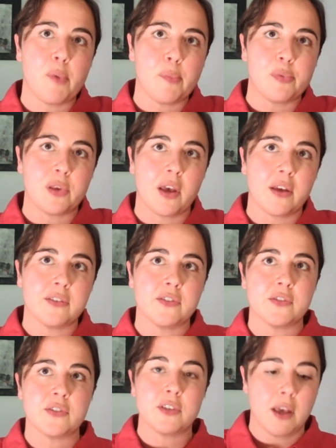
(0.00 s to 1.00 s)
the bubble
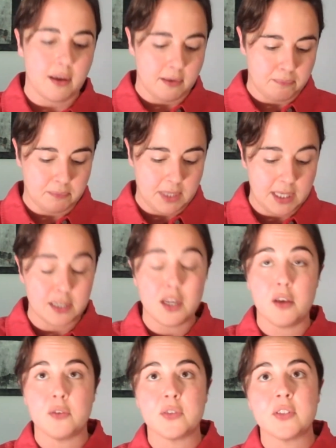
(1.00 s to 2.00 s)
curtains in
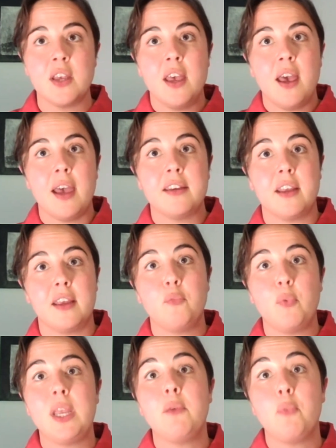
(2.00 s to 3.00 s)
use.
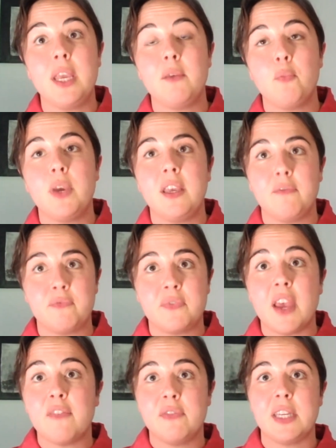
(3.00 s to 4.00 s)
And we
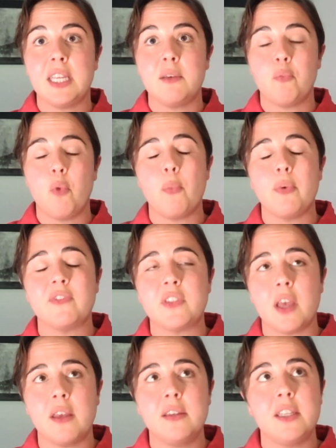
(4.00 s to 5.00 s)
definitely, what we've
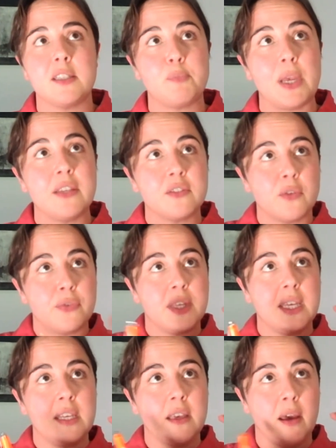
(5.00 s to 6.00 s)
done is based on
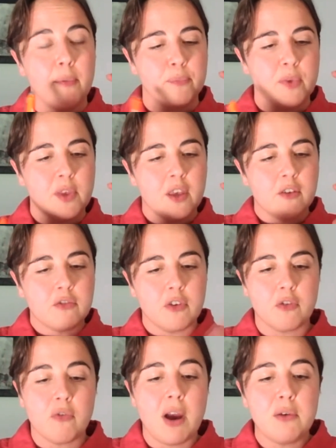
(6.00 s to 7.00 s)
the
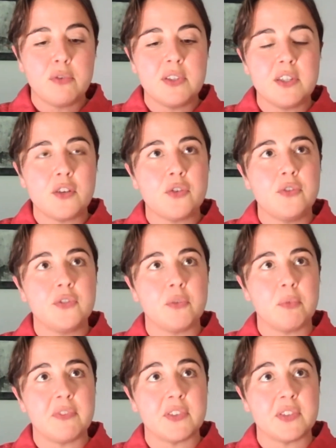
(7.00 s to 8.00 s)
ground conditions
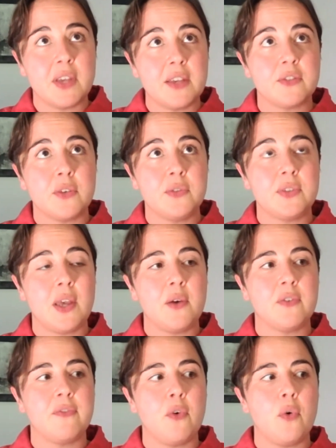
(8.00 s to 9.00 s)
that we've assessed on
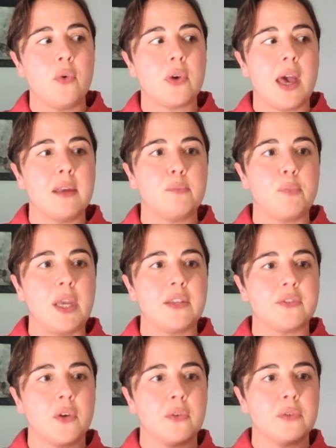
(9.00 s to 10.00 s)
South Fork, and
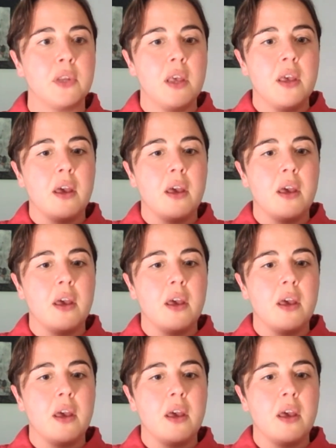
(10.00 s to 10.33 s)
based on